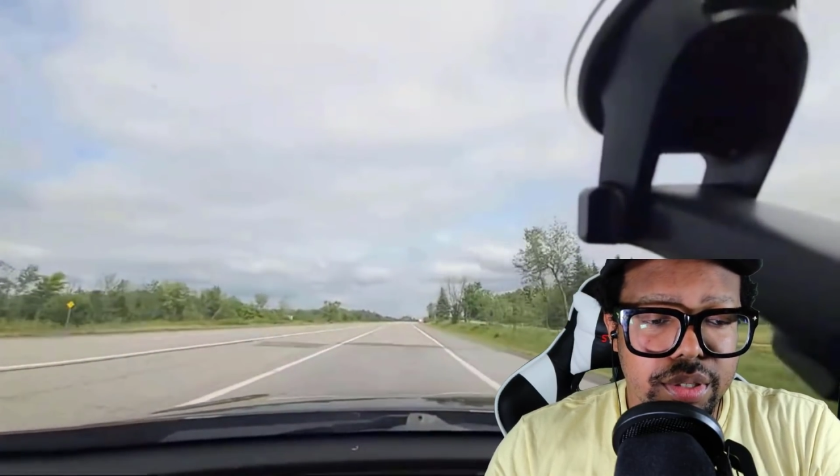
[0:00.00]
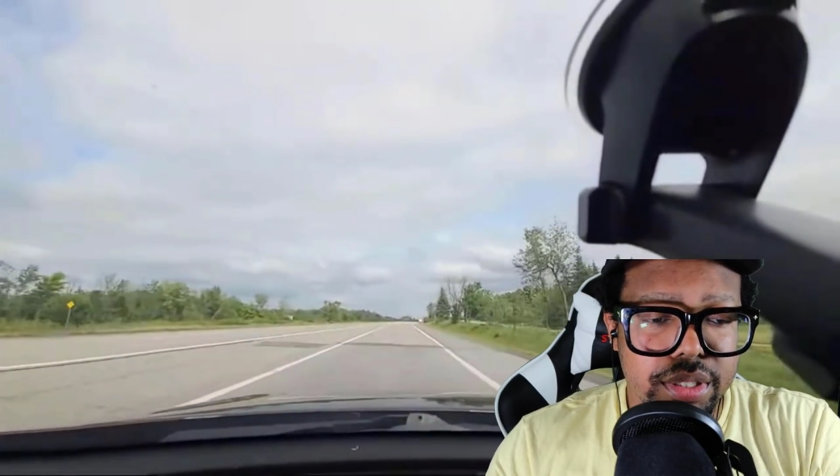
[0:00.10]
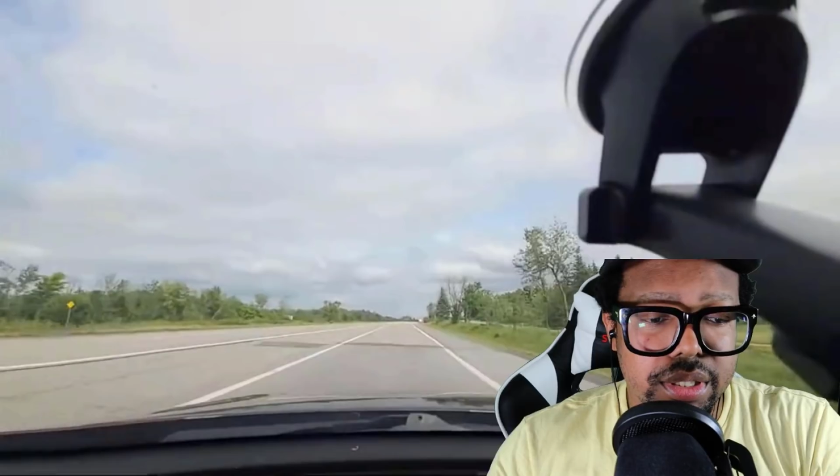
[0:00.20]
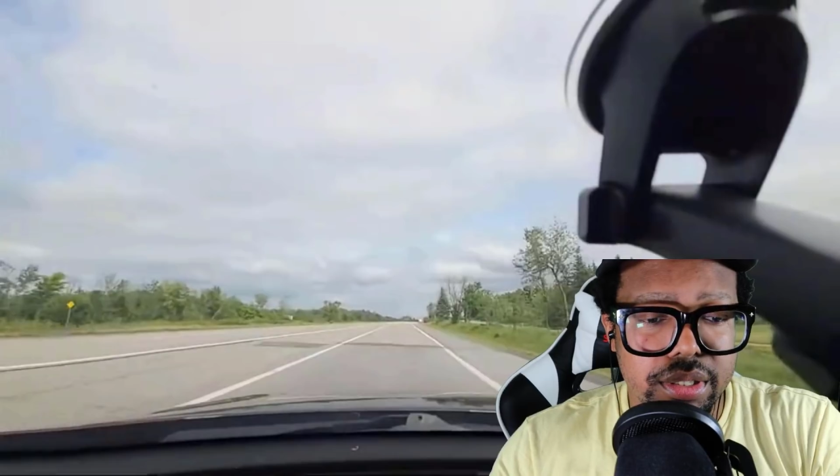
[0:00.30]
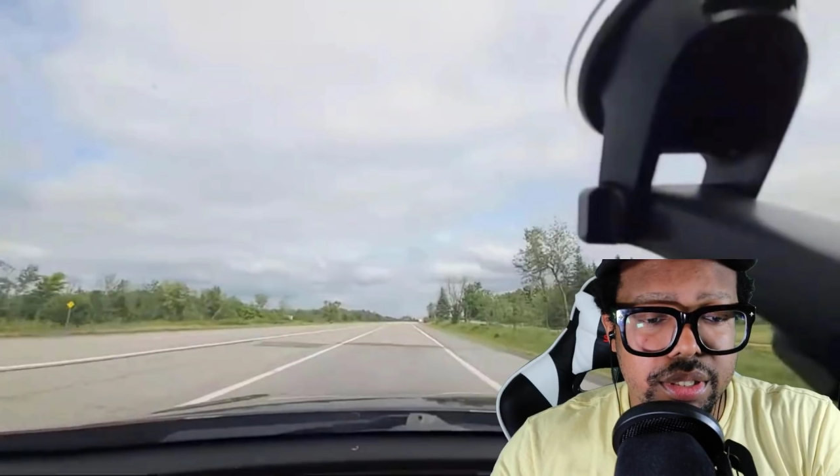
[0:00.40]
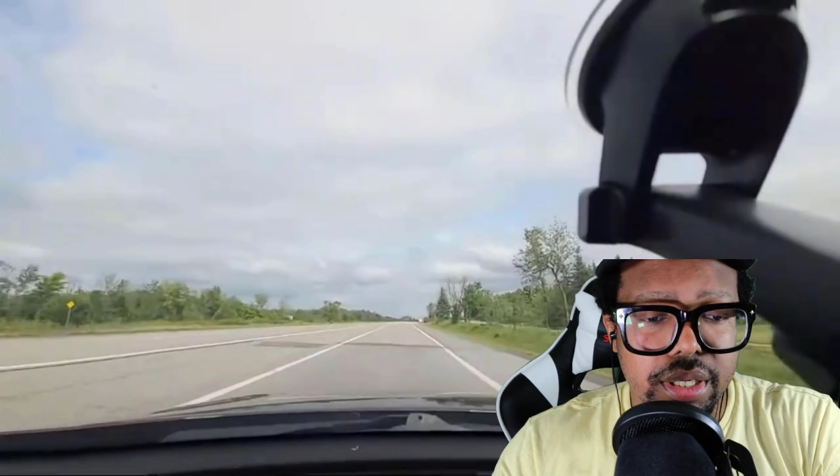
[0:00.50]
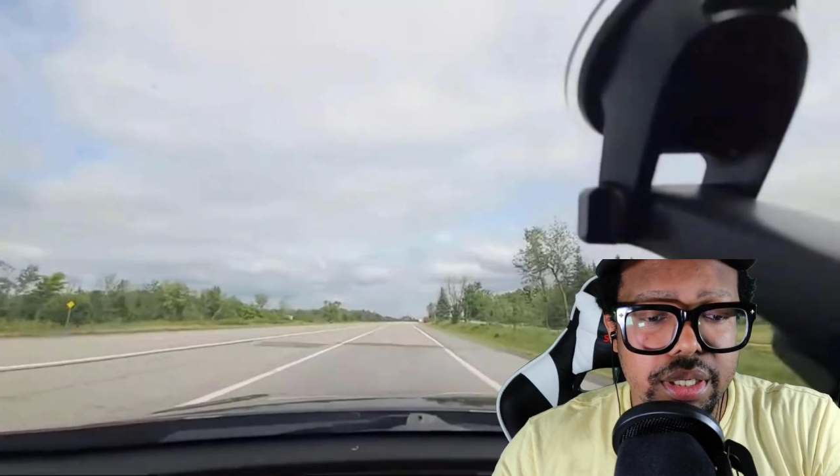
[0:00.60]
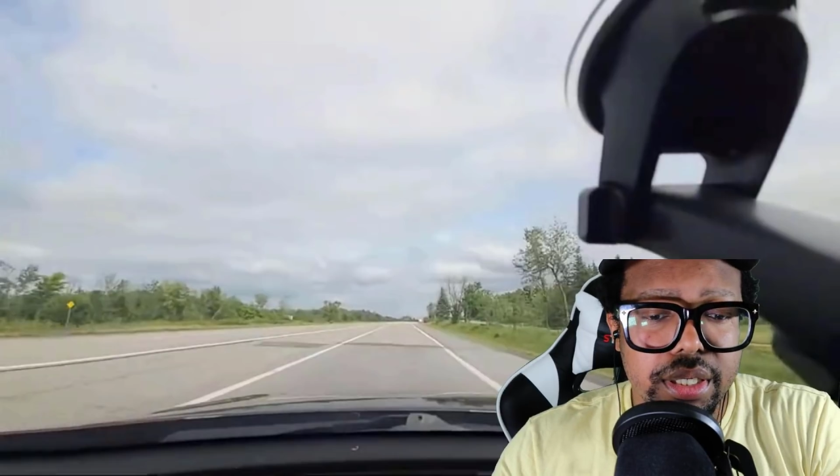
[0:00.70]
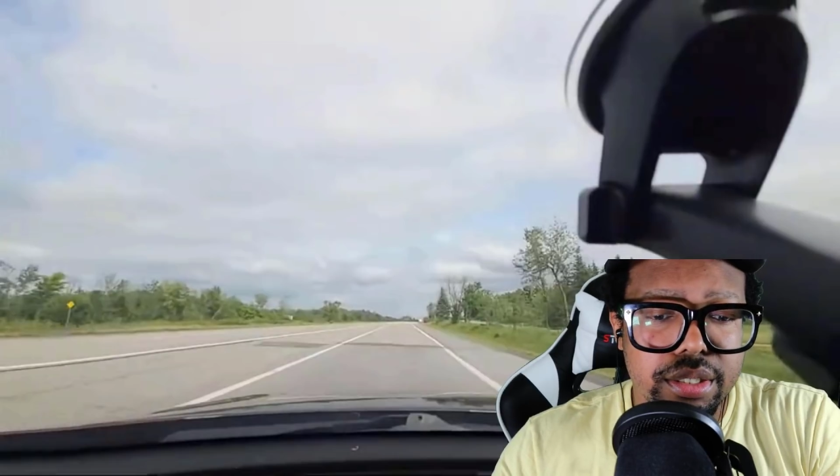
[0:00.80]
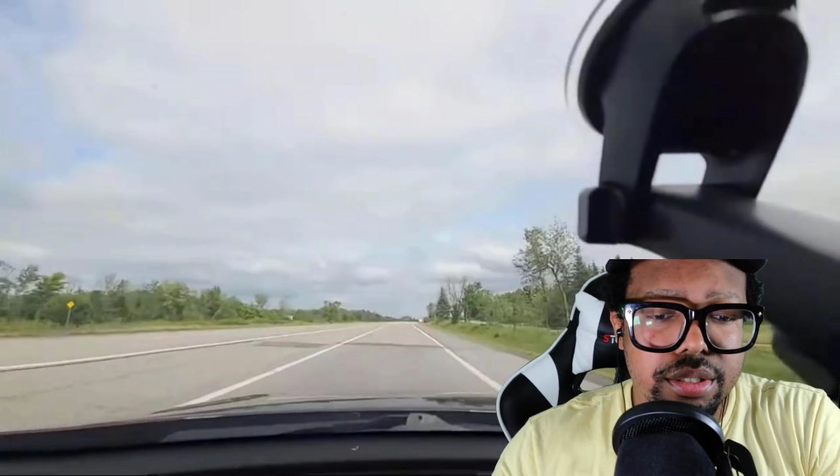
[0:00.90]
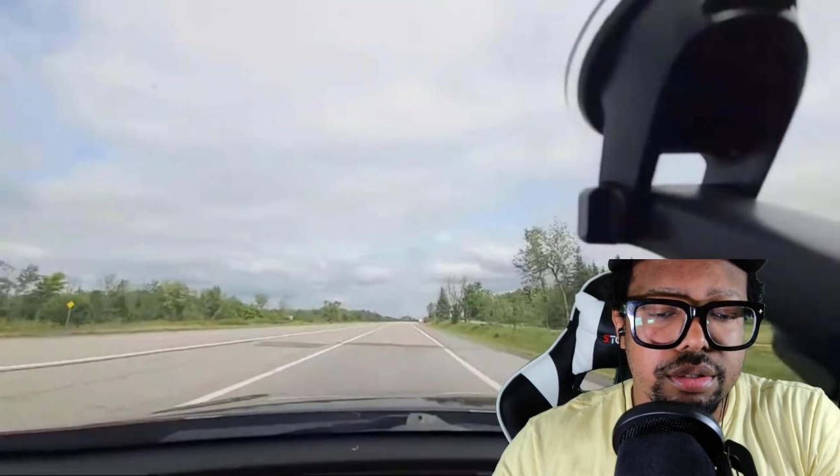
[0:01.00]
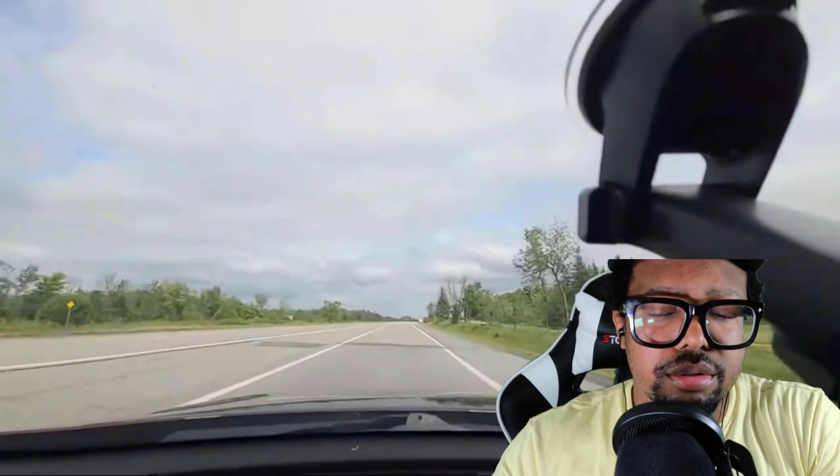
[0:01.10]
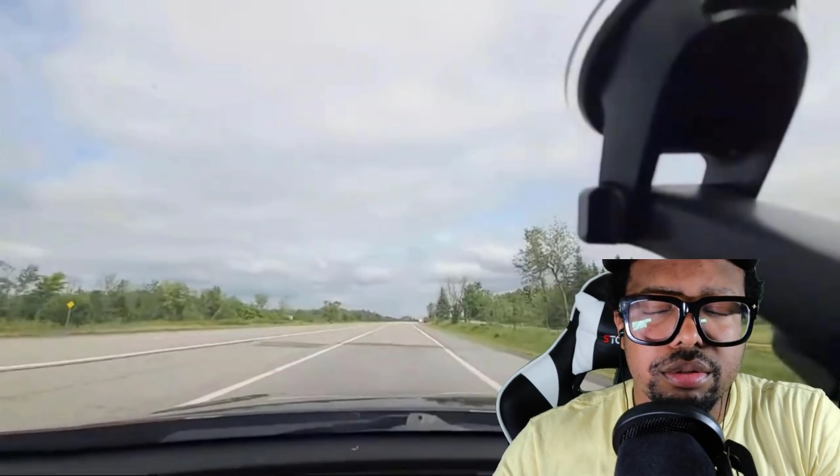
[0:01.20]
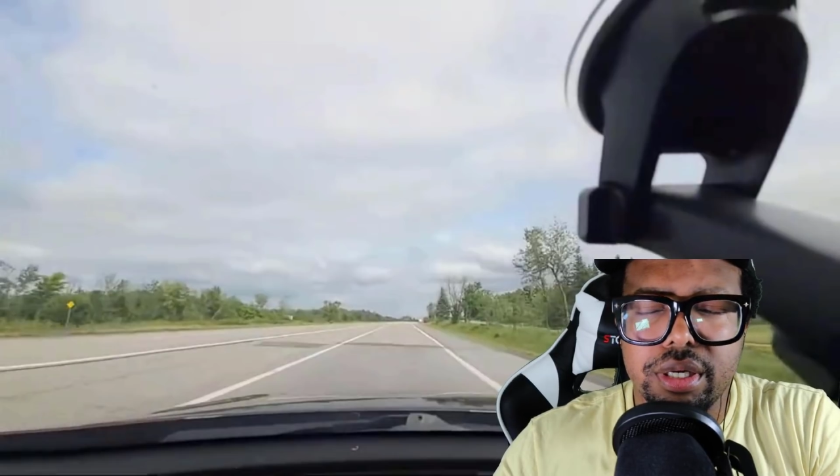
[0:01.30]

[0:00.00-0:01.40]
what she's saying is true.